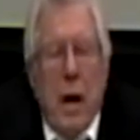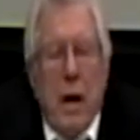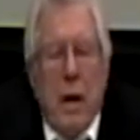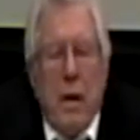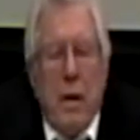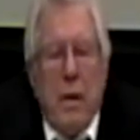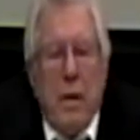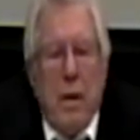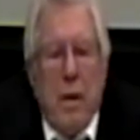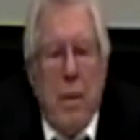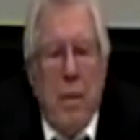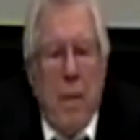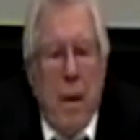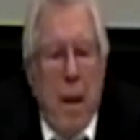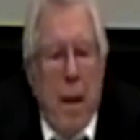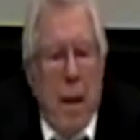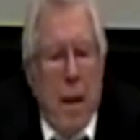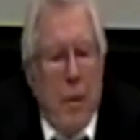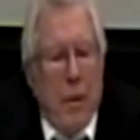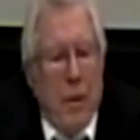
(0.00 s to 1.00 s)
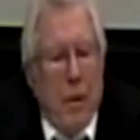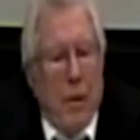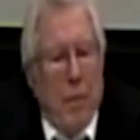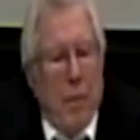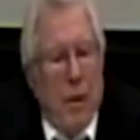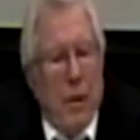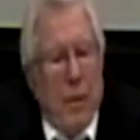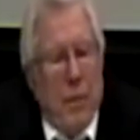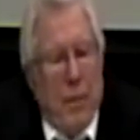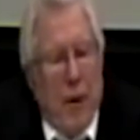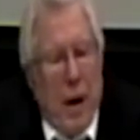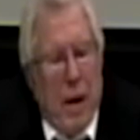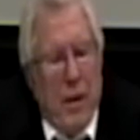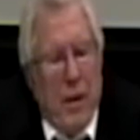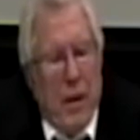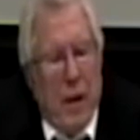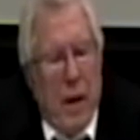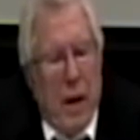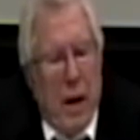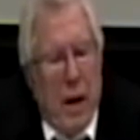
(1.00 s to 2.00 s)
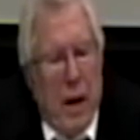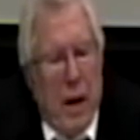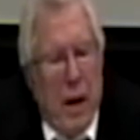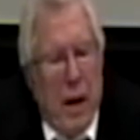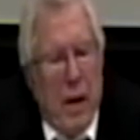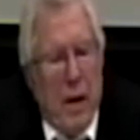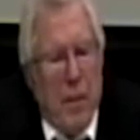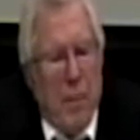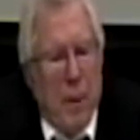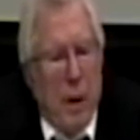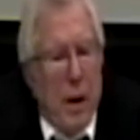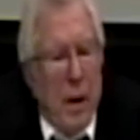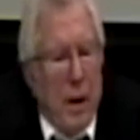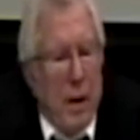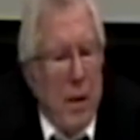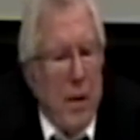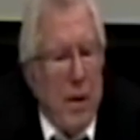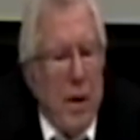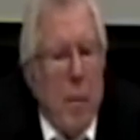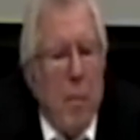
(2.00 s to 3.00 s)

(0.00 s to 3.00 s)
And uh, so it was a fascinating experience.